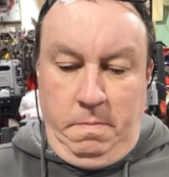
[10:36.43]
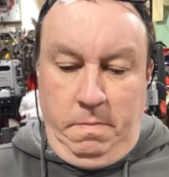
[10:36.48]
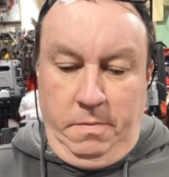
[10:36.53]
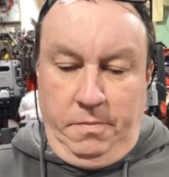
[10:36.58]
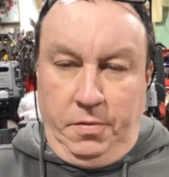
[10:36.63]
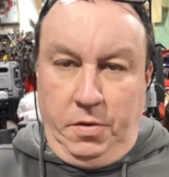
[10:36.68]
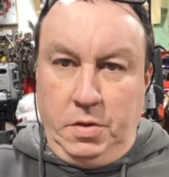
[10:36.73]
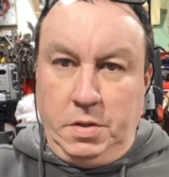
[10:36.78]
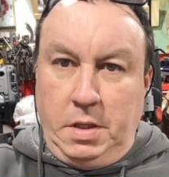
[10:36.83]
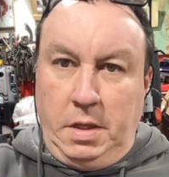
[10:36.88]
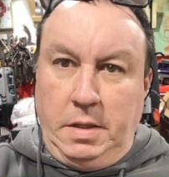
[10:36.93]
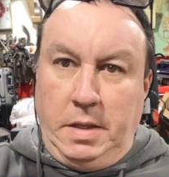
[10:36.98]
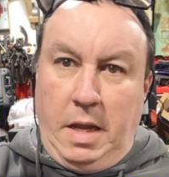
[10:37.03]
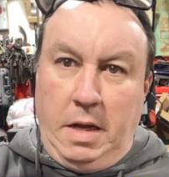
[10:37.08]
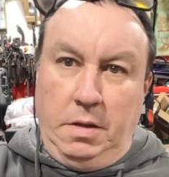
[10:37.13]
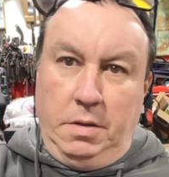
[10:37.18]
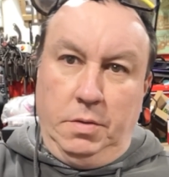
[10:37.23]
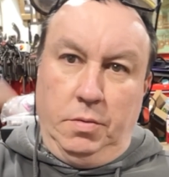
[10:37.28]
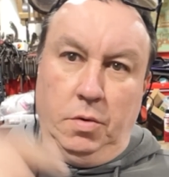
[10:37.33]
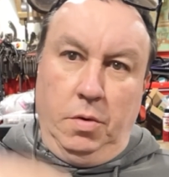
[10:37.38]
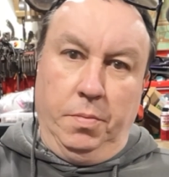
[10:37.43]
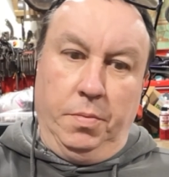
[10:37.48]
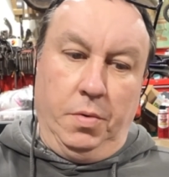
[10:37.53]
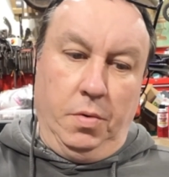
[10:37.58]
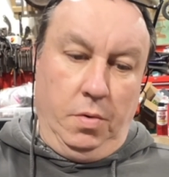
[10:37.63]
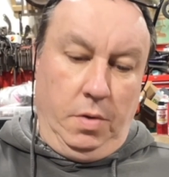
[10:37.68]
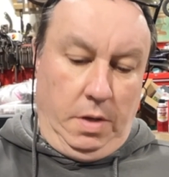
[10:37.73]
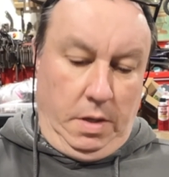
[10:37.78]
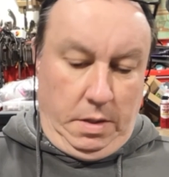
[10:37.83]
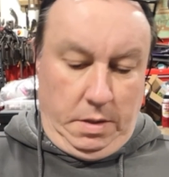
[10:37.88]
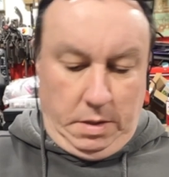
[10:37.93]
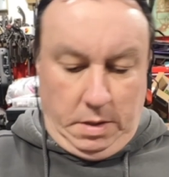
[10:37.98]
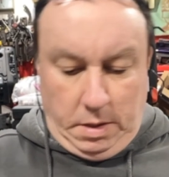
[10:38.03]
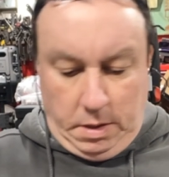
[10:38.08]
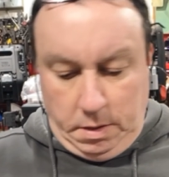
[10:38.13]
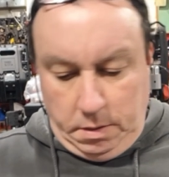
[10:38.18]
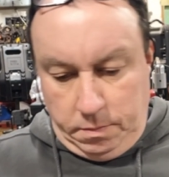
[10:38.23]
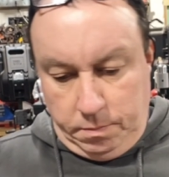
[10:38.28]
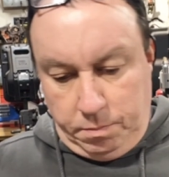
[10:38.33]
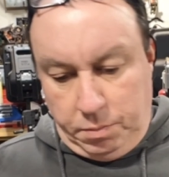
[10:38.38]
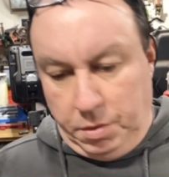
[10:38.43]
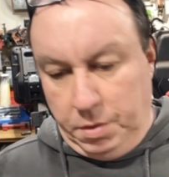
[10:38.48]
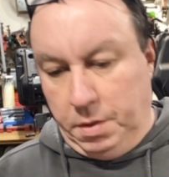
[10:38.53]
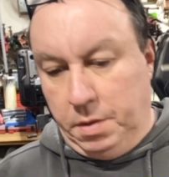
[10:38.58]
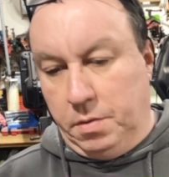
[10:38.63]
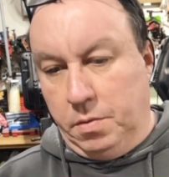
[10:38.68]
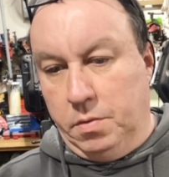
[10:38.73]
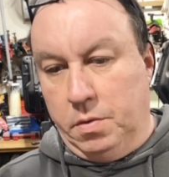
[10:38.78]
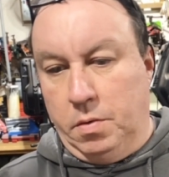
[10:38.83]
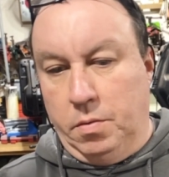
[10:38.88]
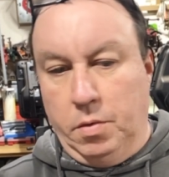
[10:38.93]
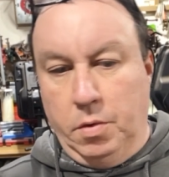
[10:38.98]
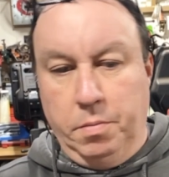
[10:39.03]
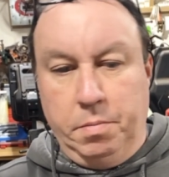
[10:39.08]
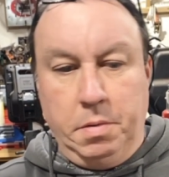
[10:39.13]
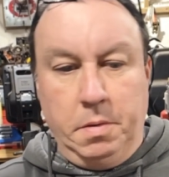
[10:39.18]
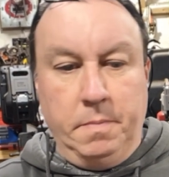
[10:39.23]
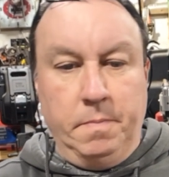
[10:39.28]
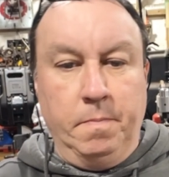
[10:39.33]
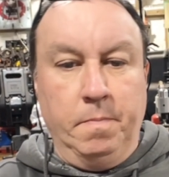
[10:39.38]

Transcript: First I dangled the rope through it and then I pulled it through with a rope.